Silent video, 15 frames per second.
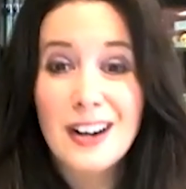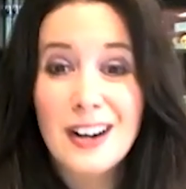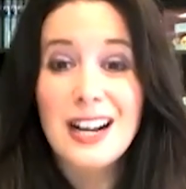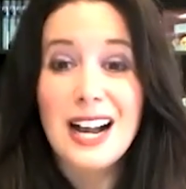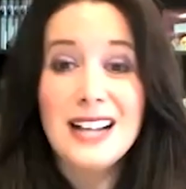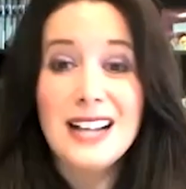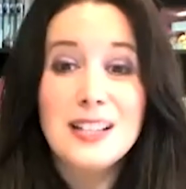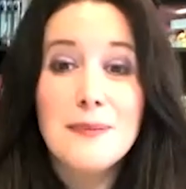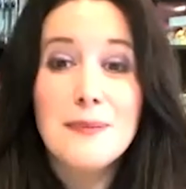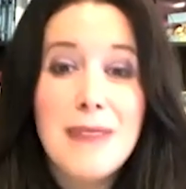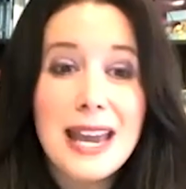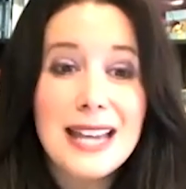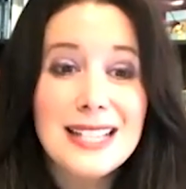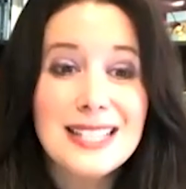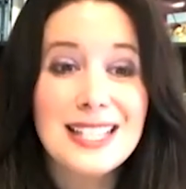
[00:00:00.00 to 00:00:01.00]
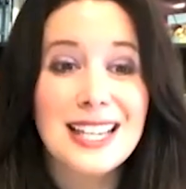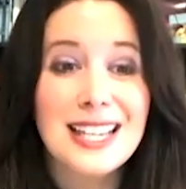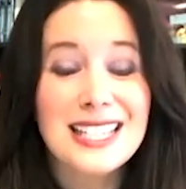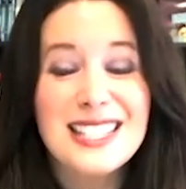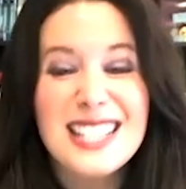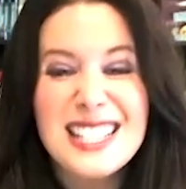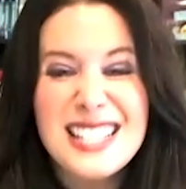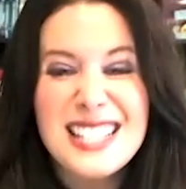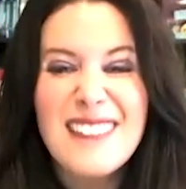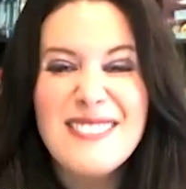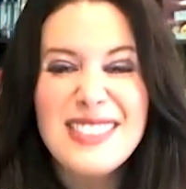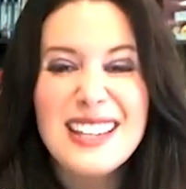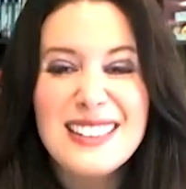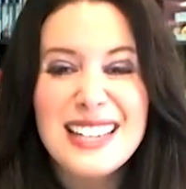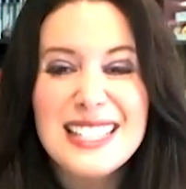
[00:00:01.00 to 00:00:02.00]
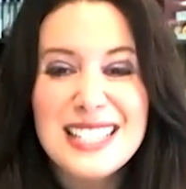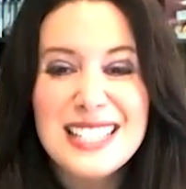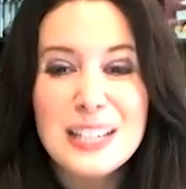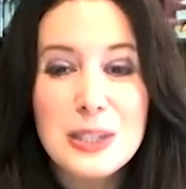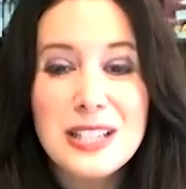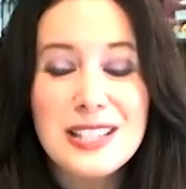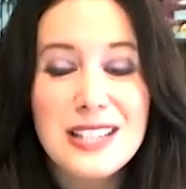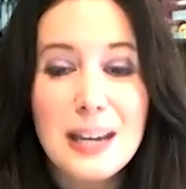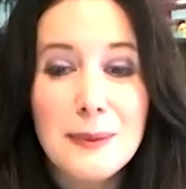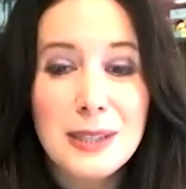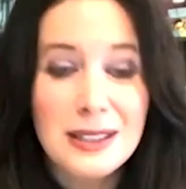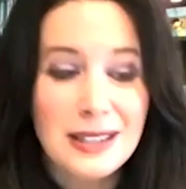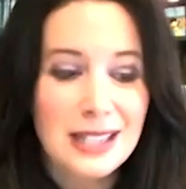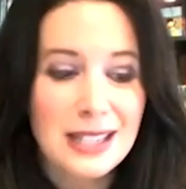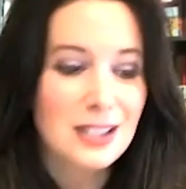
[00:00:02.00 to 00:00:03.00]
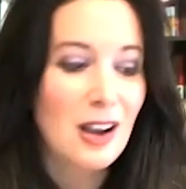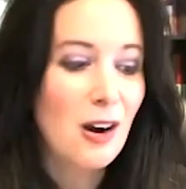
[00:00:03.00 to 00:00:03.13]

It's amazing. It's the same thing they did with stimulus.